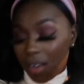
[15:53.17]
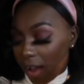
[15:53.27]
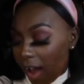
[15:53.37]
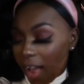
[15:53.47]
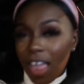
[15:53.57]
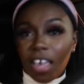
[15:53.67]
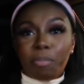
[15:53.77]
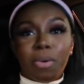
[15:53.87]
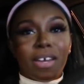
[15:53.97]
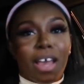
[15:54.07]
I
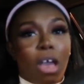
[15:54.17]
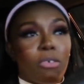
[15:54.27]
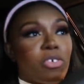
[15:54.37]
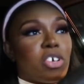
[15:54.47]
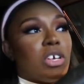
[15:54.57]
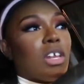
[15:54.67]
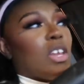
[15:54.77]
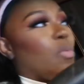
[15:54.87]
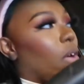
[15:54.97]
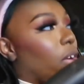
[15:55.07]
hate putting out
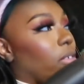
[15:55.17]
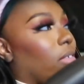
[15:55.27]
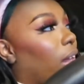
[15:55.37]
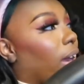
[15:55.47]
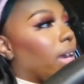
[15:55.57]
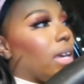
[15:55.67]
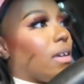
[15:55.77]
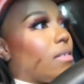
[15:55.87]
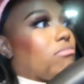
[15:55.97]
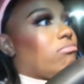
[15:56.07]
shitty work. Like,
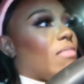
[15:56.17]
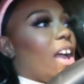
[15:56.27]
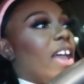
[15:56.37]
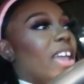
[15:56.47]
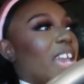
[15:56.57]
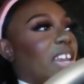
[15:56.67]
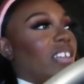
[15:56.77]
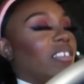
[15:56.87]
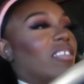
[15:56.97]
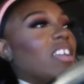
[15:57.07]
I hate
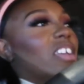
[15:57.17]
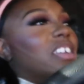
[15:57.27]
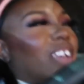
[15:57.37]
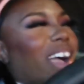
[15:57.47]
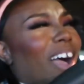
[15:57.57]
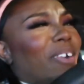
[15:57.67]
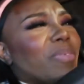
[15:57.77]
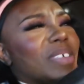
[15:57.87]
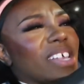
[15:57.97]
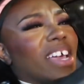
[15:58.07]
it. I
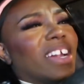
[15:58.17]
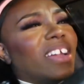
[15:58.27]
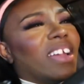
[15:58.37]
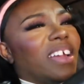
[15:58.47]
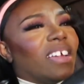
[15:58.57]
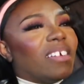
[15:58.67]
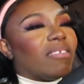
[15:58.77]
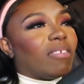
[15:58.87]
was editing it.